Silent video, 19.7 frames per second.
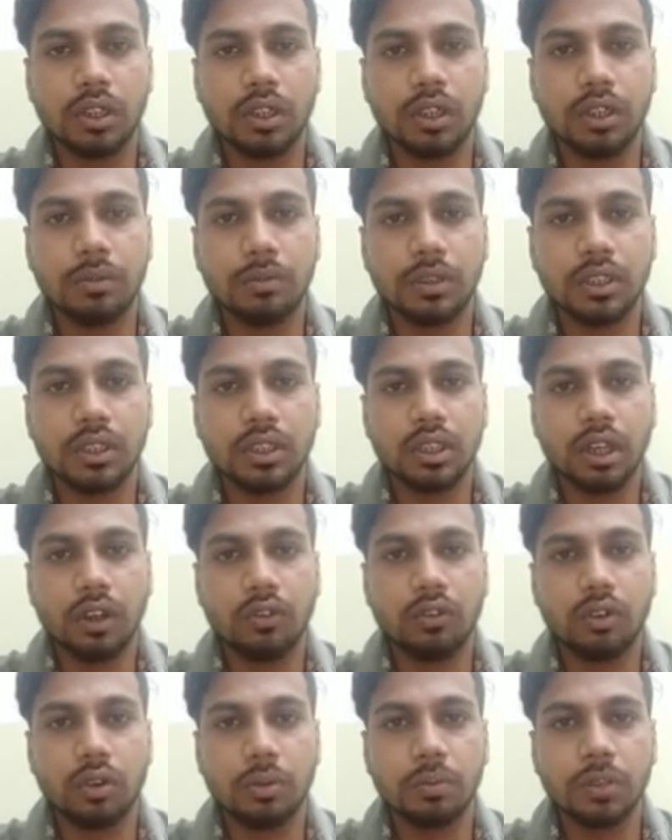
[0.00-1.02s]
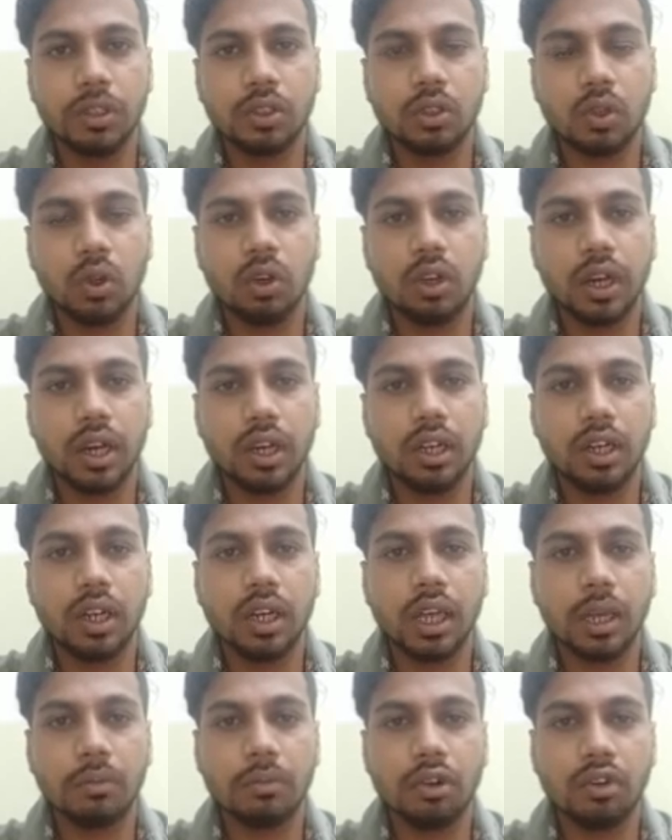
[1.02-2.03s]
It must have to be solved at the
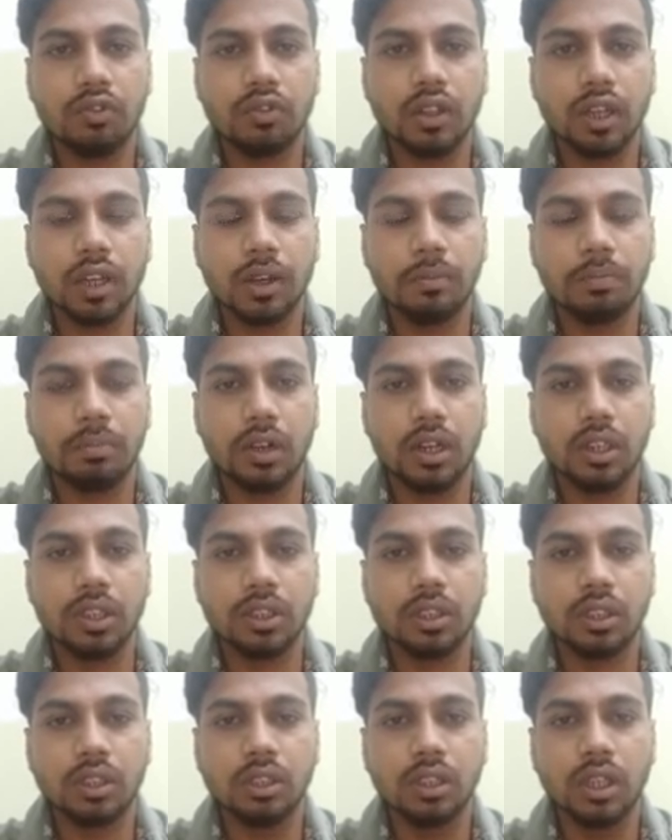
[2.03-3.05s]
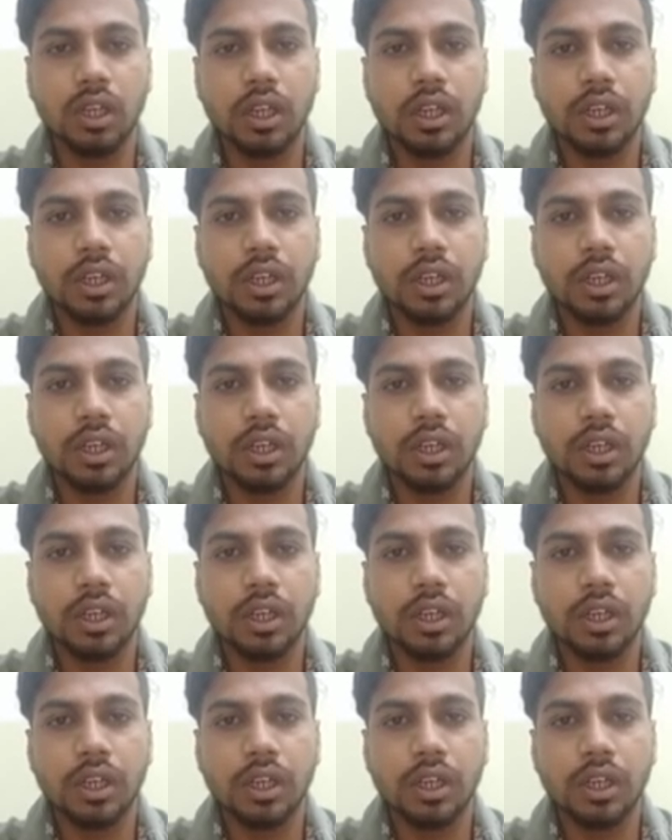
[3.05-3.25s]
time of the compilation.